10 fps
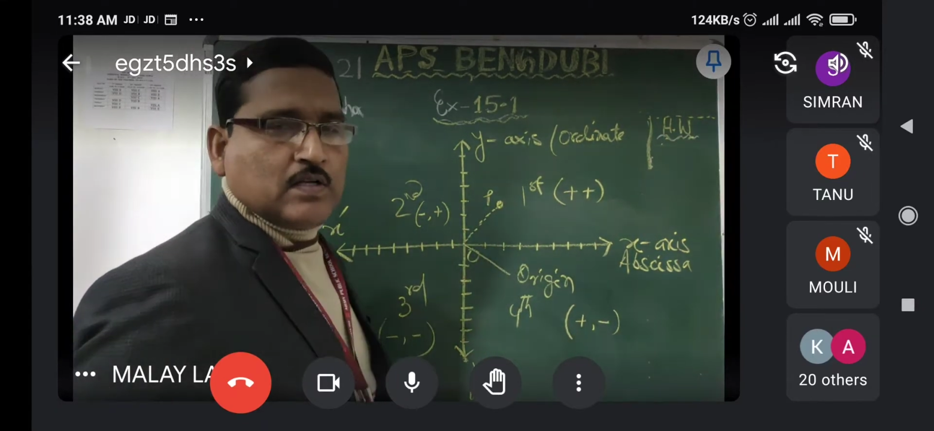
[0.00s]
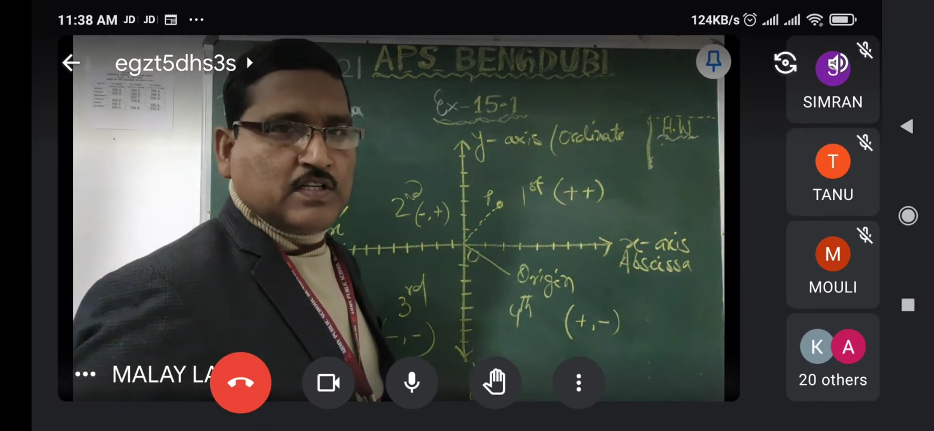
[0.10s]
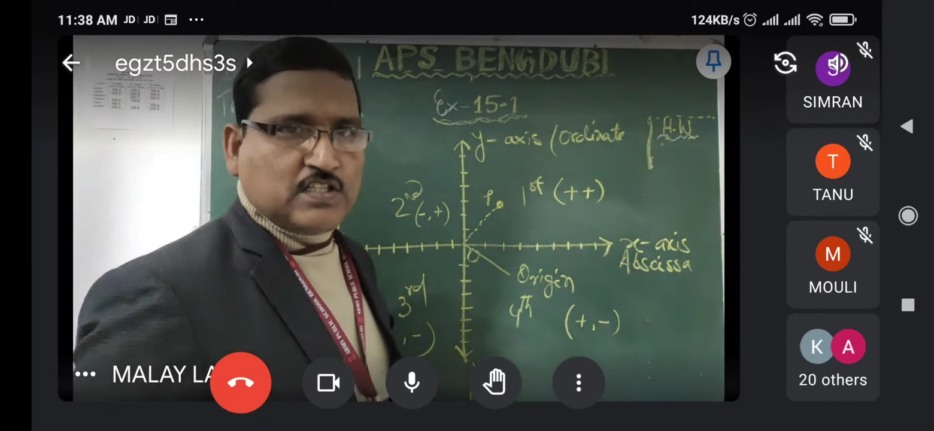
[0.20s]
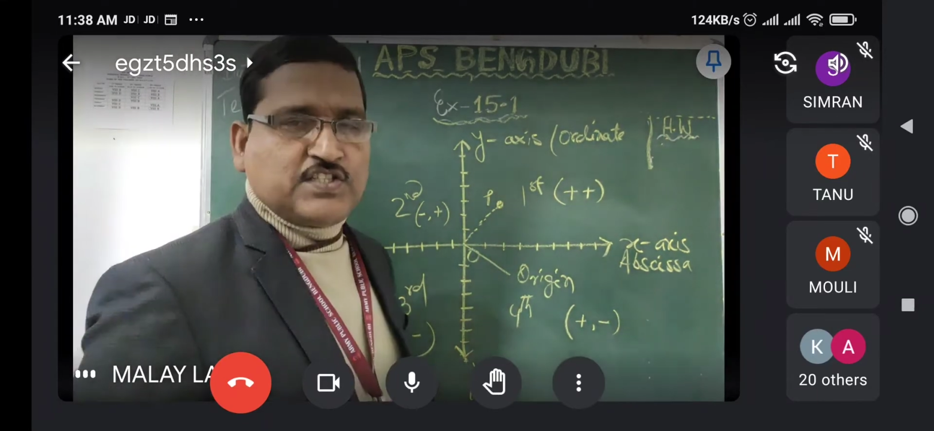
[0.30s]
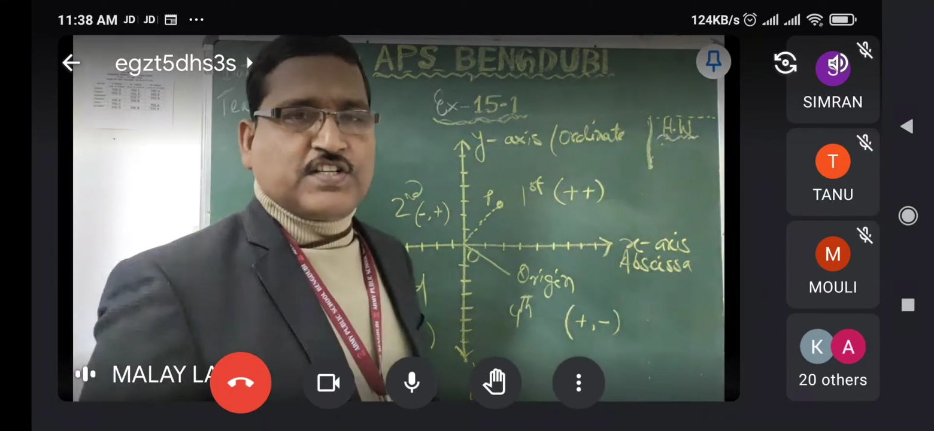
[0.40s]

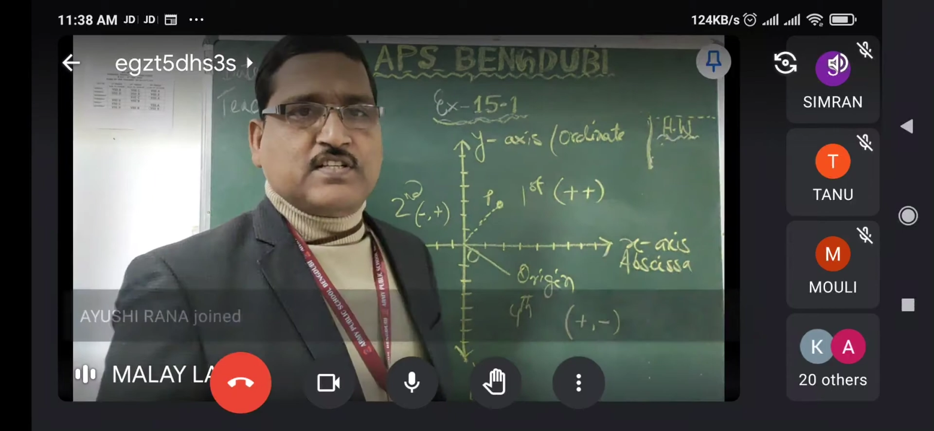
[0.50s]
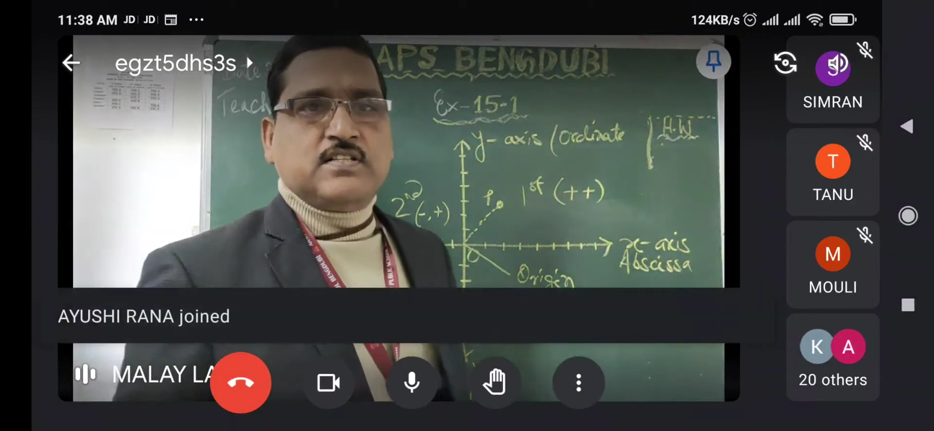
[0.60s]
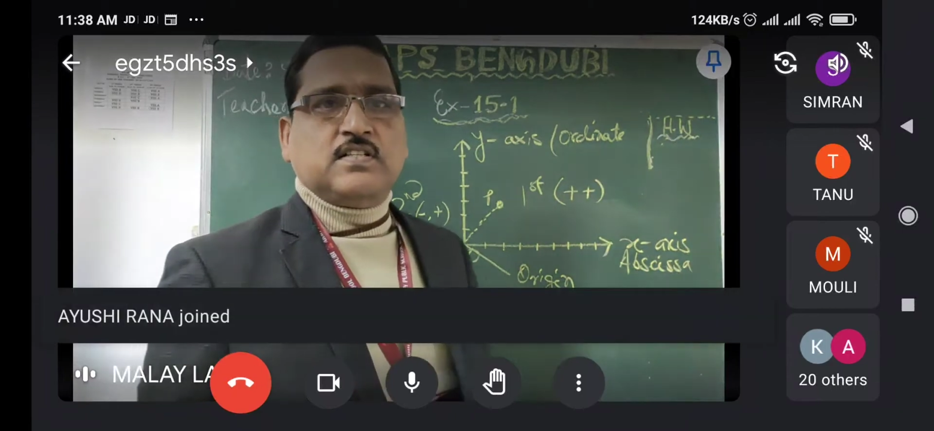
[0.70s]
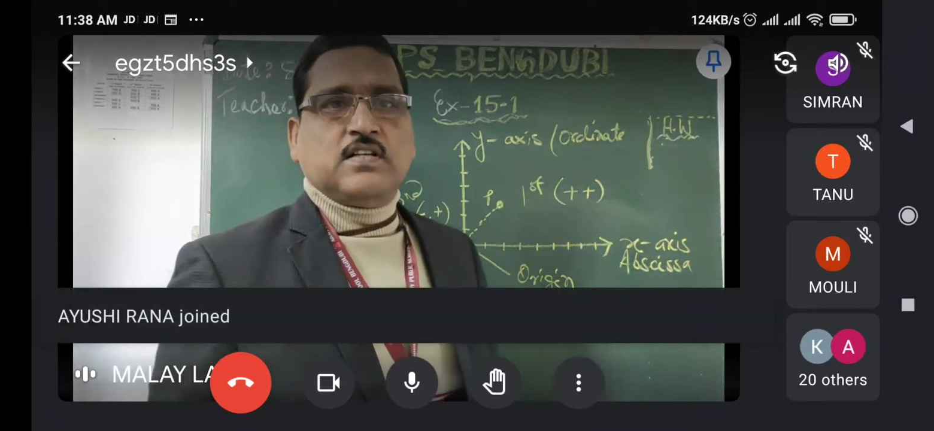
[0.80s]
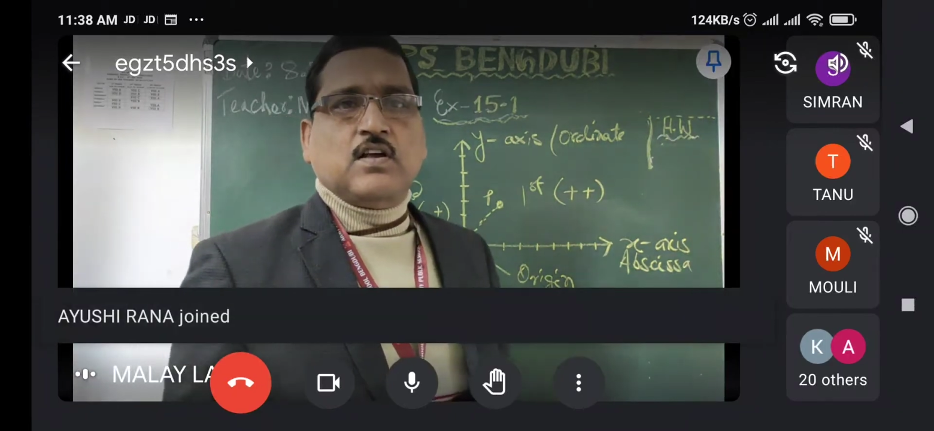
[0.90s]

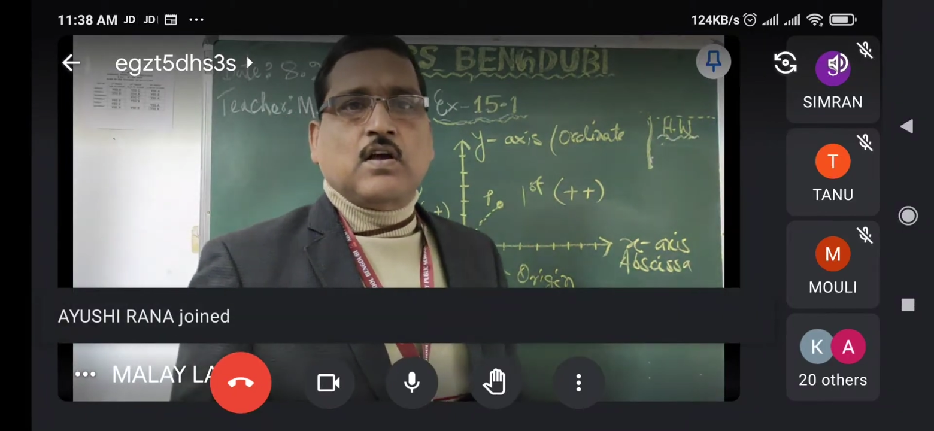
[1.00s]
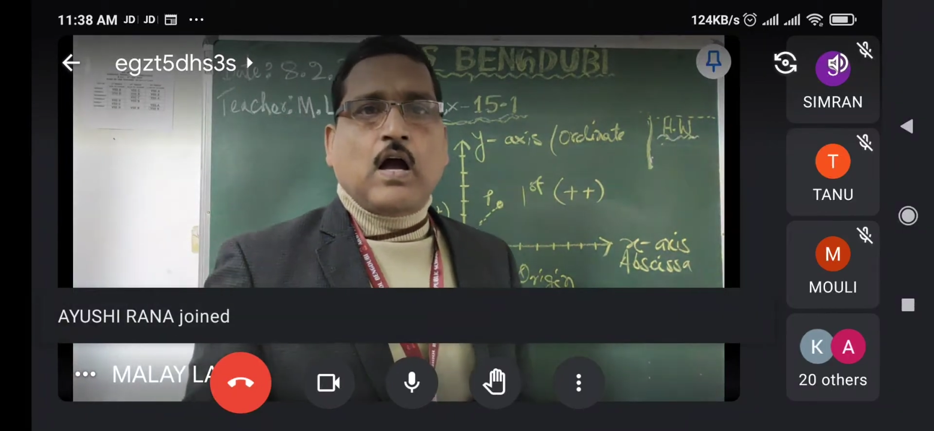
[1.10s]
distance